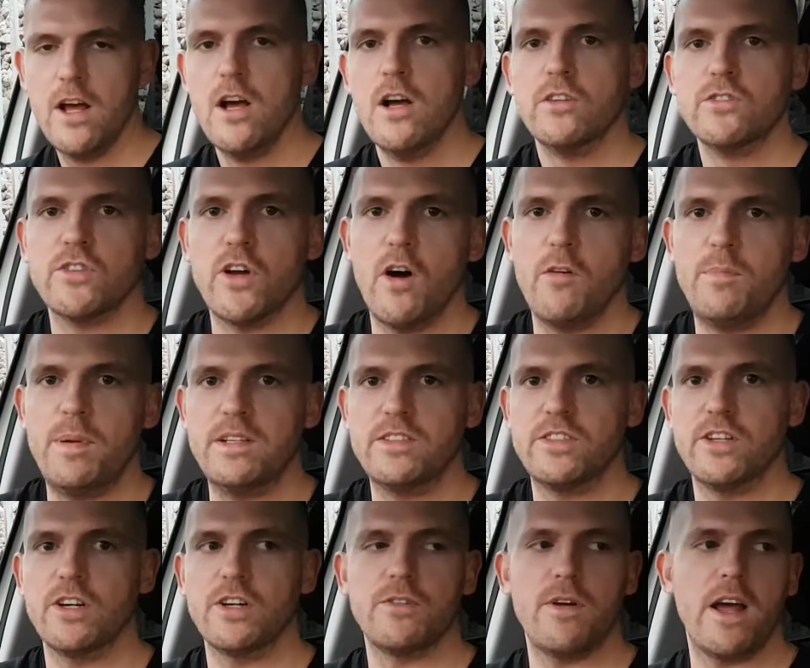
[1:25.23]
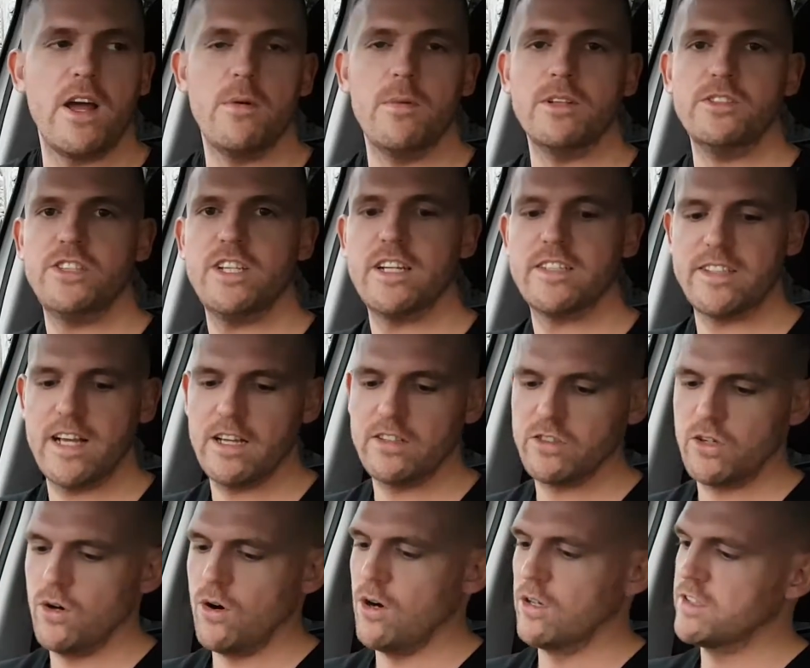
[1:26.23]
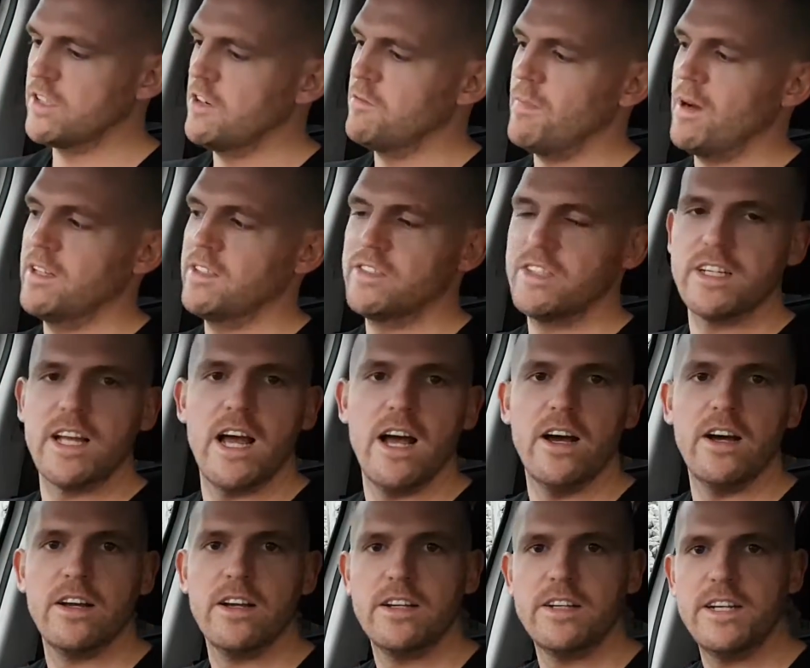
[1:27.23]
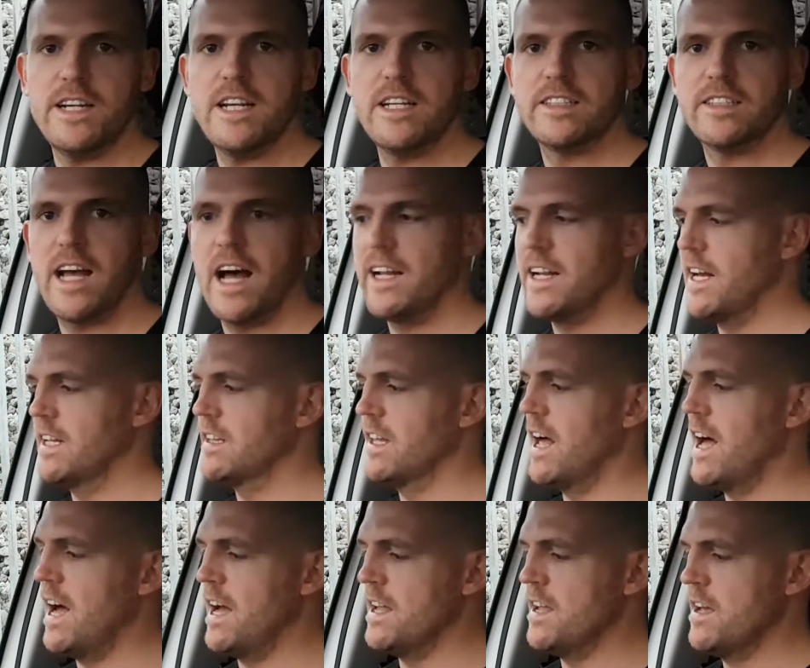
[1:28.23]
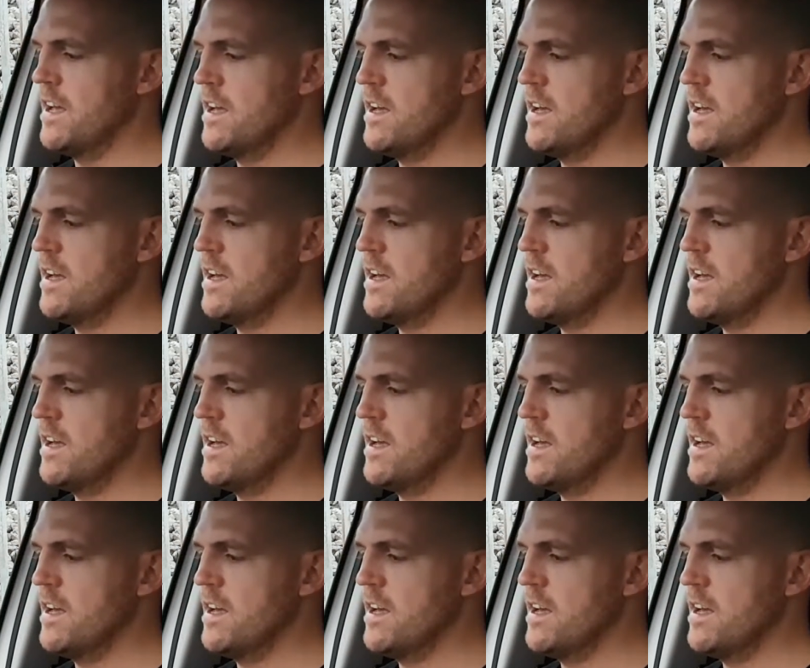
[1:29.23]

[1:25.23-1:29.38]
So I've been to Graham at GS Escorts and I've managed to get a near side headlight.